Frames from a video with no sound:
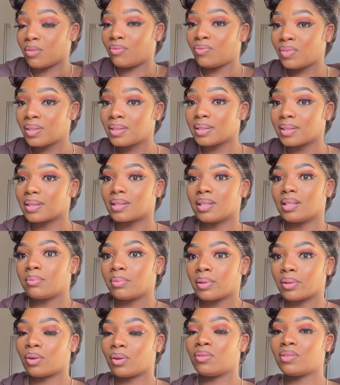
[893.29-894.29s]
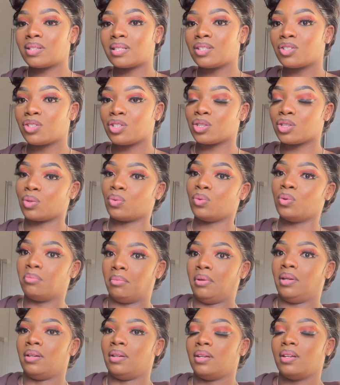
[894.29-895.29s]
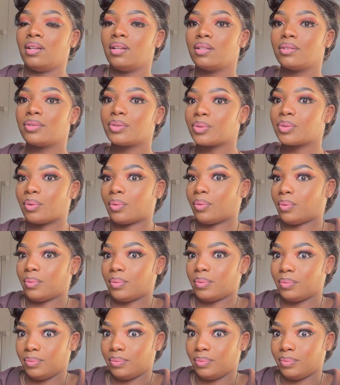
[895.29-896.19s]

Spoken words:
physical, but obviously she's a woman, so